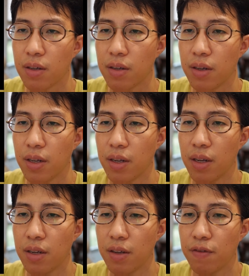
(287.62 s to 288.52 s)
And
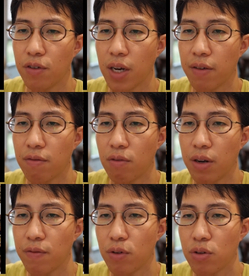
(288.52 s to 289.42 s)
then if you have
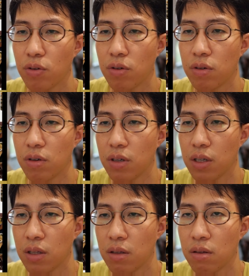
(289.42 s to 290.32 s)
1 photo
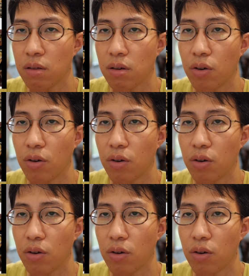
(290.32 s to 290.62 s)
in